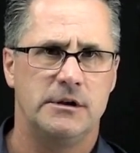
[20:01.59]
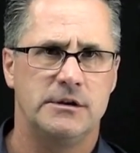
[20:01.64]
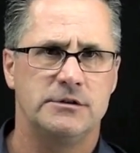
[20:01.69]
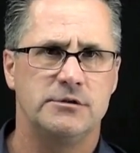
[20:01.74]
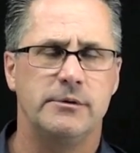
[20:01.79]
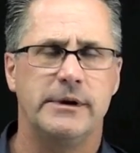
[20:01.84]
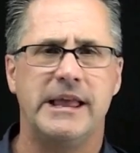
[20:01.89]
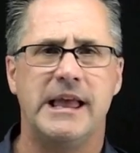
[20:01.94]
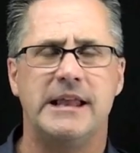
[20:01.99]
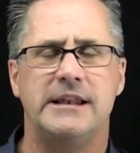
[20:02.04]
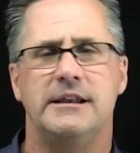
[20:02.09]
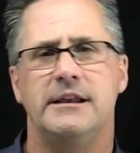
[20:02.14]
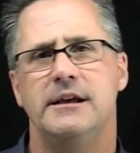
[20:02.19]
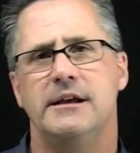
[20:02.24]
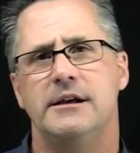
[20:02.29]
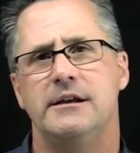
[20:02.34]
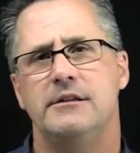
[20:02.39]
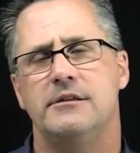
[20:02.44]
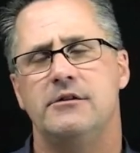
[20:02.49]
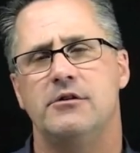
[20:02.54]
So again,
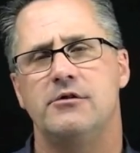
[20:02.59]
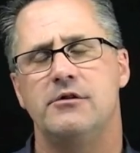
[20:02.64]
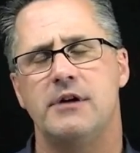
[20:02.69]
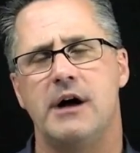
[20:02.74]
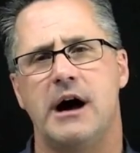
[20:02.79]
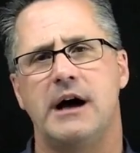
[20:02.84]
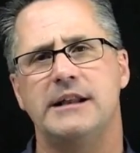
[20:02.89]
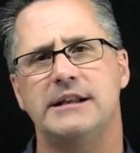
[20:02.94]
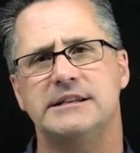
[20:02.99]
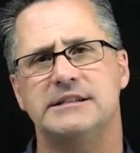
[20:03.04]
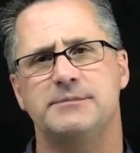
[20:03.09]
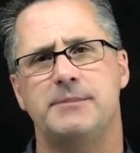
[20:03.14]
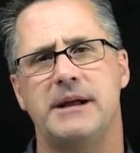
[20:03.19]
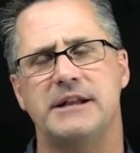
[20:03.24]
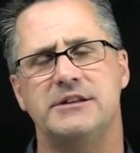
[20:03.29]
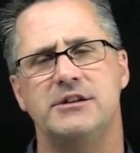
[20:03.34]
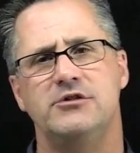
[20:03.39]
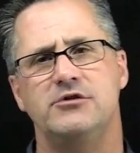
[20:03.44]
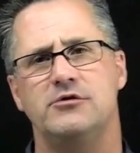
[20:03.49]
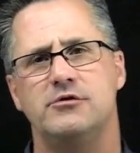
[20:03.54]
they're not
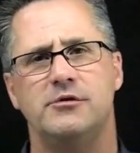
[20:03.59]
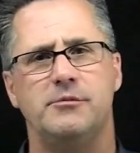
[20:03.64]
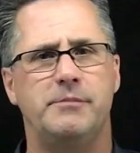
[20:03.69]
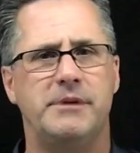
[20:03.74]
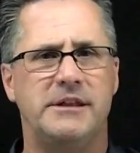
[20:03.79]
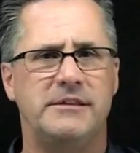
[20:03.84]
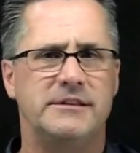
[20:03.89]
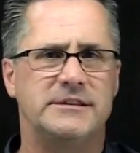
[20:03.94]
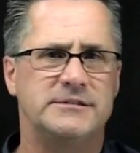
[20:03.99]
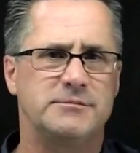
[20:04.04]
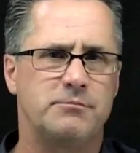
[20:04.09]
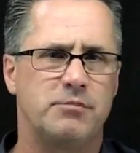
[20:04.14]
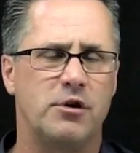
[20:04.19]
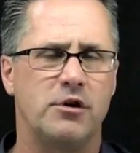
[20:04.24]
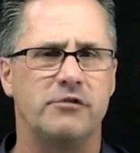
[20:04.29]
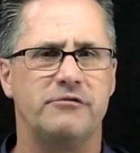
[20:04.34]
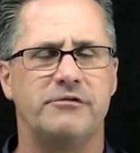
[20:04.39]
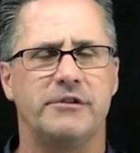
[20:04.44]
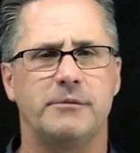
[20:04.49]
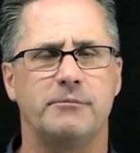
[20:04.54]
expecting you to be this
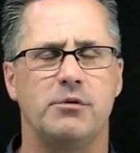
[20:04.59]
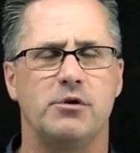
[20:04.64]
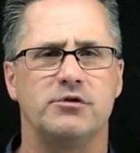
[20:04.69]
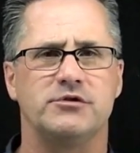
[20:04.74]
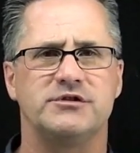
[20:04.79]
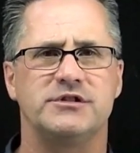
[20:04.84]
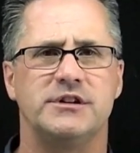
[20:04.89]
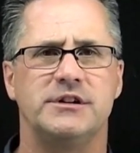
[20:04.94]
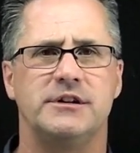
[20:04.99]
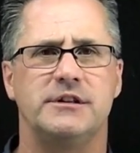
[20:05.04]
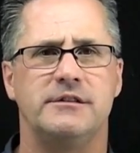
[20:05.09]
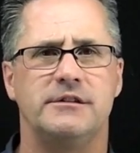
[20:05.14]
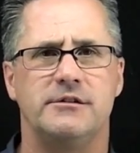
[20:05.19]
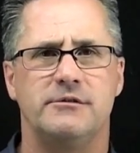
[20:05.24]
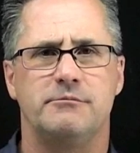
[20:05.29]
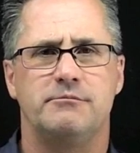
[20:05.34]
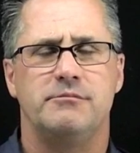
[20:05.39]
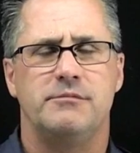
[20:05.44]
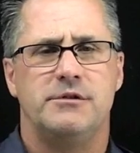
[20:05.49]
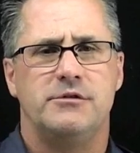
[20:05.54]
perfect person
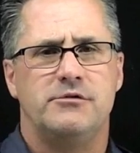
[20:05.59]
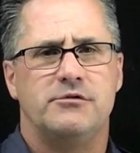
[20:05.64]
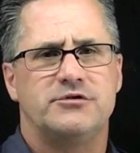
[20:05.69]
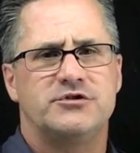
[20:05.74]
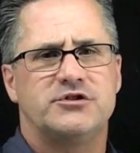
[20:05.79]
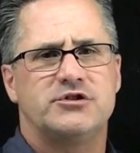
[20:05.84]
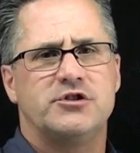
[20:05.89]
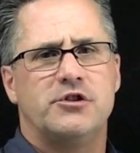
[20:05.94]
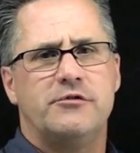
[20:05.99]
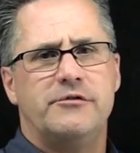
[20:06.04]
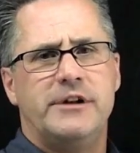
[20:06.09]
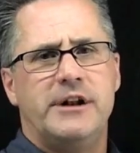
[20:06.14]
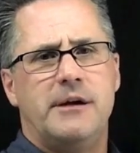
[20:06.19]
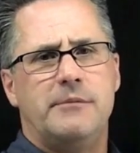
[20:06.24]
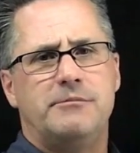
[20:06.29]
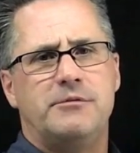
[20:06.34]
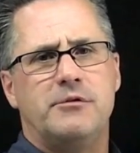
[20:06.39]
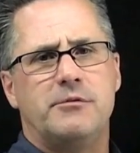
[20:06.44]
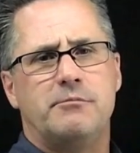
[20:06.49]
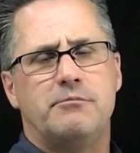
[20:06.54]
and you're serving
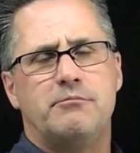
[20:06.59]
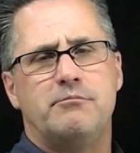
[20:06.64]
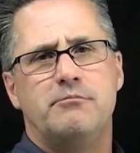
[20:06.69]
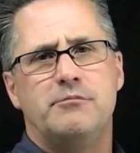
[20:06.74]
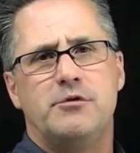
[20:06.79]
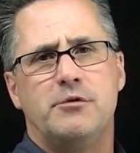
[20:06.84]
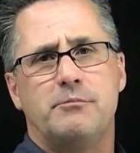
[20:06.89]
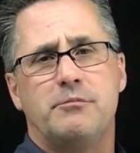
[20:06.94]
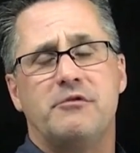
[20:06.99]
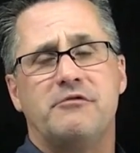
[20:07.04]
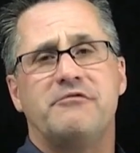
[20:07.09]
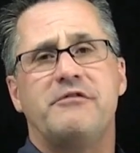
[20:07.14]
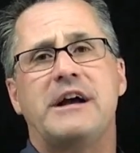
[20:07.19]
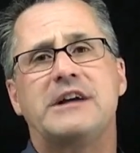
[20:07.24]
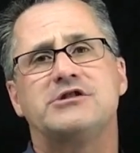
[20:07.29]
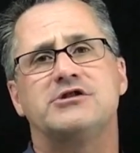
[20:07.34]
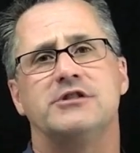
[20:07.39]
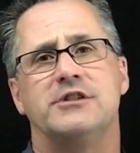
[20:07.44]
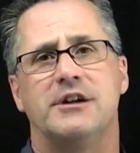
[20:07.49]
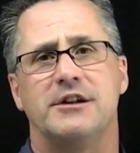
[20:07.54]
up your
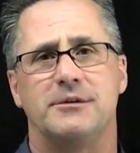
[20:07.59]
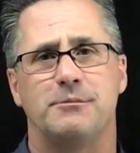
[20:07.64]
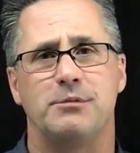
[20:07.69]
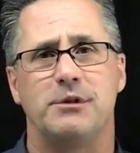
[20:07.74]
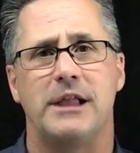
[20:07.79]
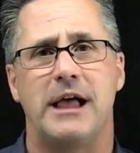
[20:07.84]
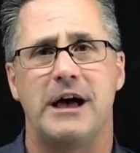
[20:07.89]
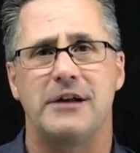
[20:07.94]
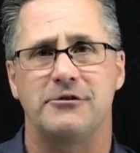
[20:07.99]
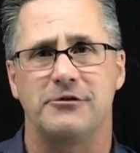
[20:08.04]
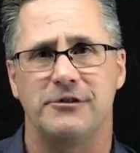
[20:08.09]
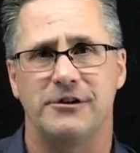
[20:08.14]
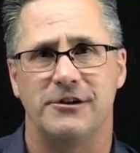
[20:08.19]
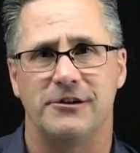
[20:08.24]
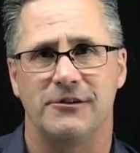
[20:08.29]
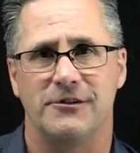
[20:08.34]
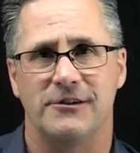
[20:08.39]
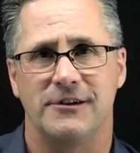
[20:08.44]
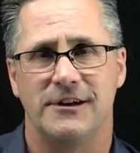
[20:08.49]
perfection on a platter here.